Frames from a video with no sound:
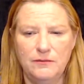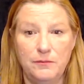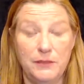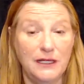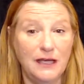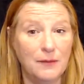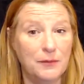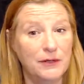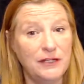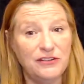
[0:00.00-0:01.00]
big
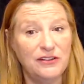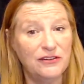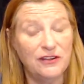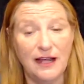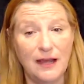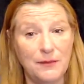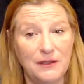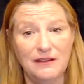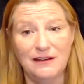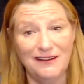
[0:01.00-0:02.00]
operations that
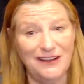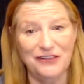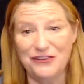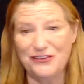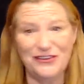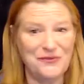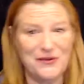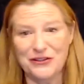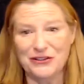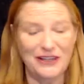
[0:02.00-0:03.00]
happen on some
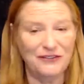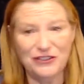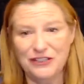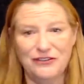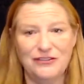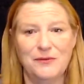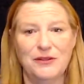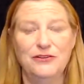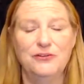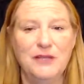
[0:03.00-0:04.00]
other level in some
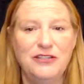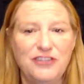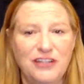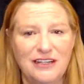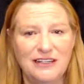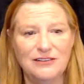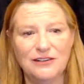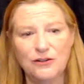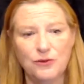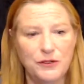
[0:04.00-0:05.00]
other dimension, and it's a
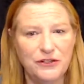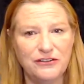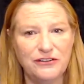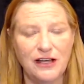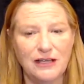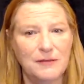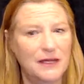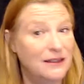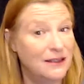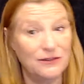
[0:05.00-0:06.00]
little weird to talk
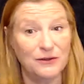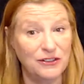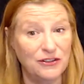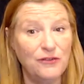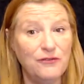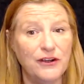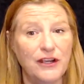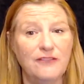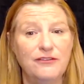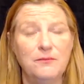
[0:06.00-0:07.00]
about, so I don't very
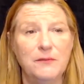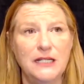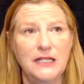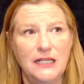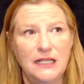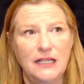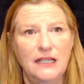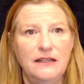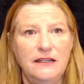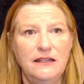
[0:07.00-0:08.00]
often, but
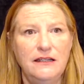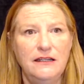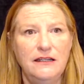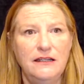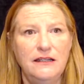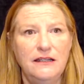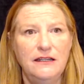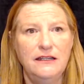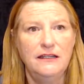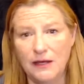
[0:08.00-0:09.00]
now.
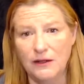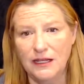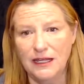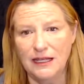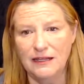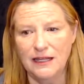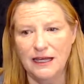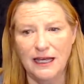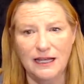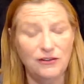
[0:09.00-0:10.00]
And
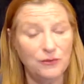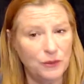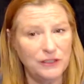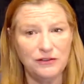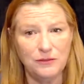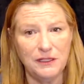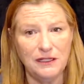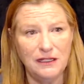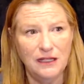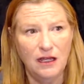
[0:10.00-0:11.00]
uh, I just wanted to
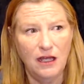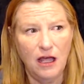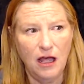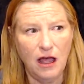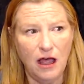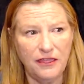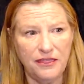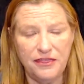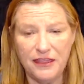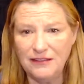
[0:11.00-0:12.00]
be
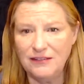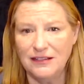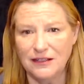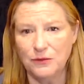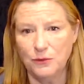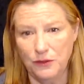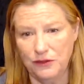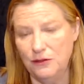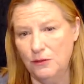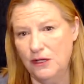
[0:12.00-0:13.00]
authentic with
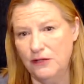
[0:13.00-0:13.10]
you all.